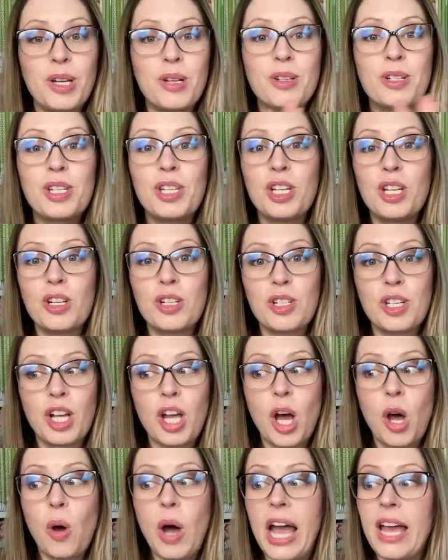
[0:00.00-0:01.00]
years and years
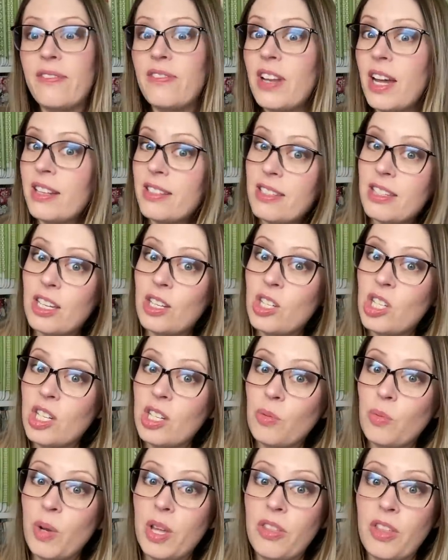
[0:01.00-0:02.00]
ago. I have not stitched
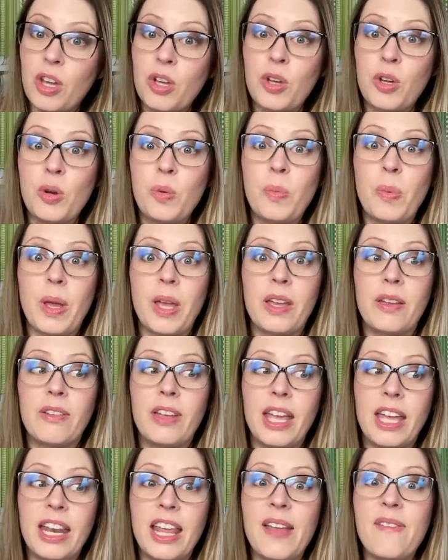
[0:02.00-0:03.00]
with a hoop
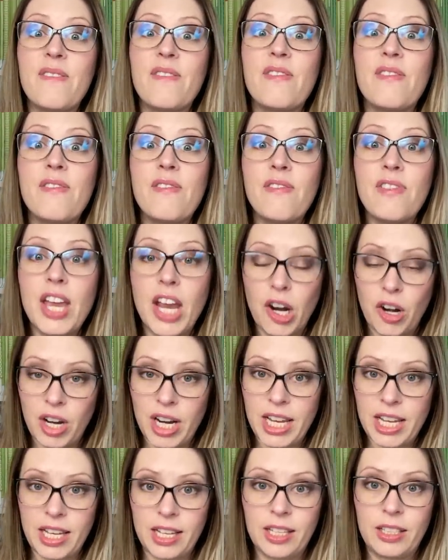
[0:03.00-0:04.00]
in a
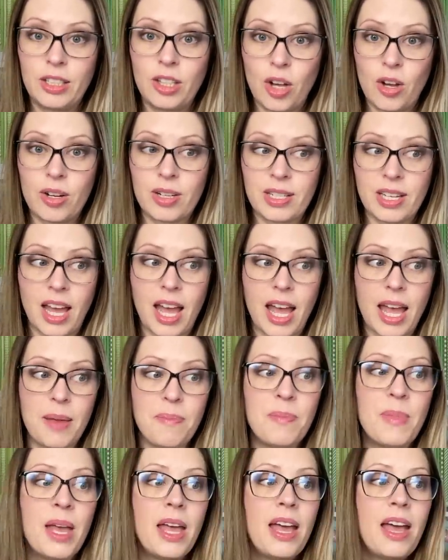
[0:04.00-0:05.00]
very long
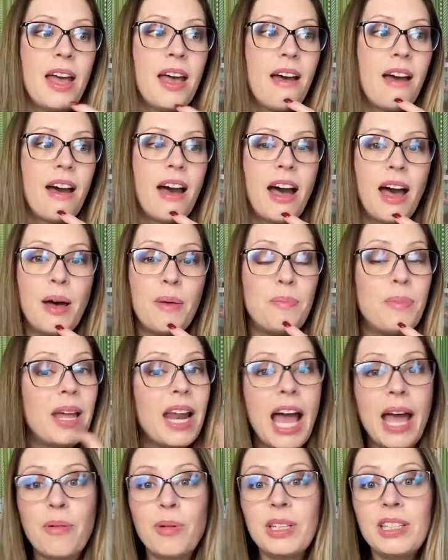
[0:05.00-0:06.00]
time, uh,
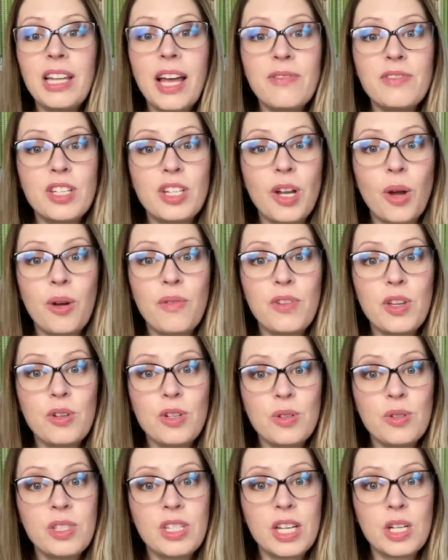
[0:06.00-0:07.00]
but I would love to know if you
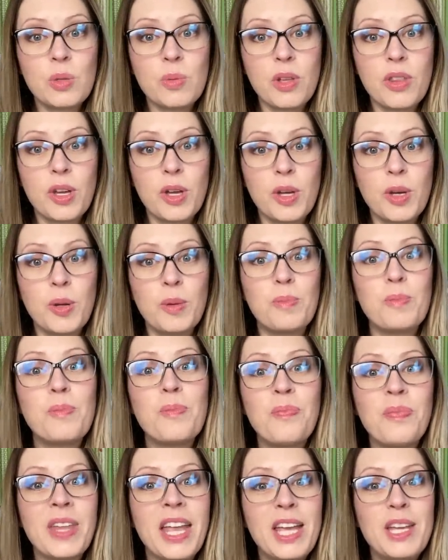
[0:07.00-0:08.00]
do stitch with a hoop.
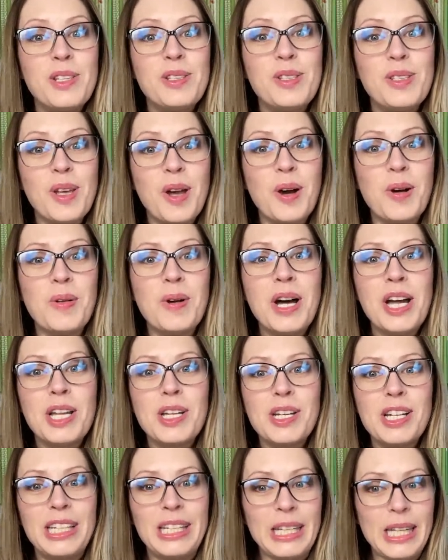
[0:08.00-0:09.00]
So
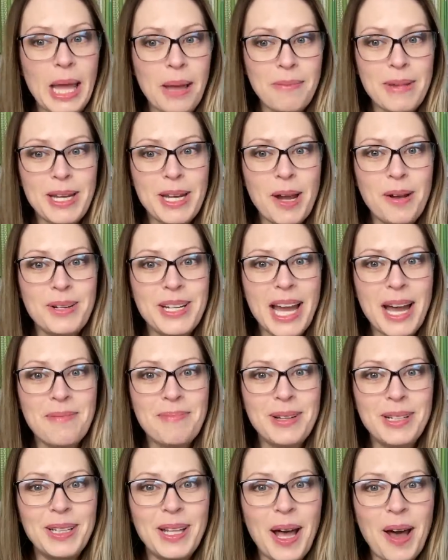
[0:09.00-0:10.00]
let me know down
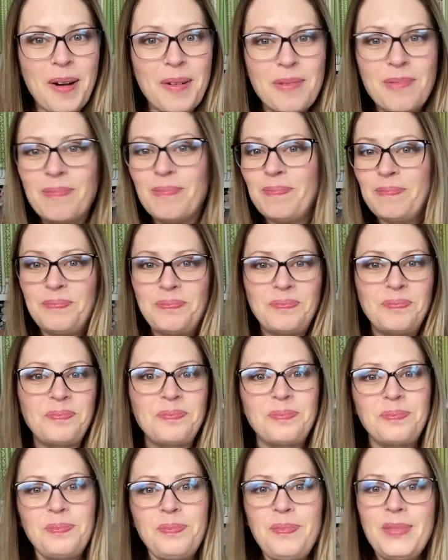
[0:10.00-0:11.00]
below.
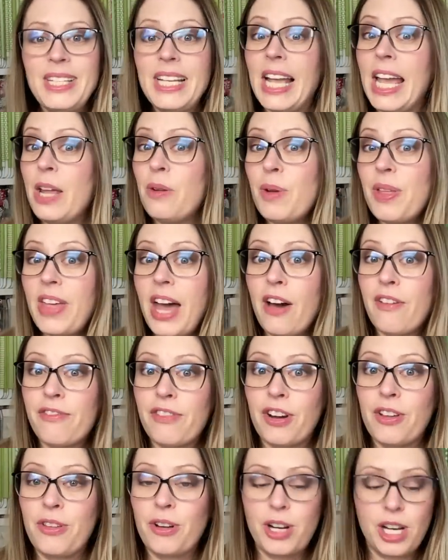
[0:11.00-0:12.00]
And without
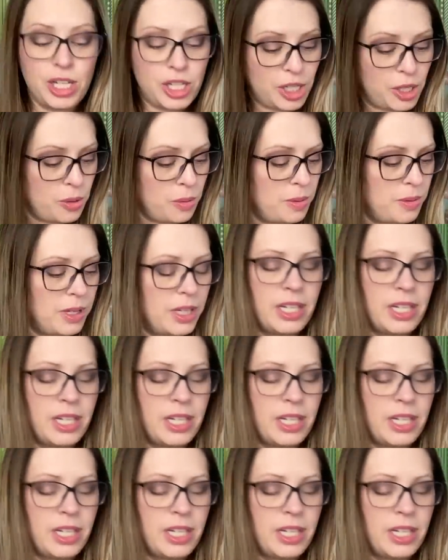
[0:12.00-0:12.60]
further ado,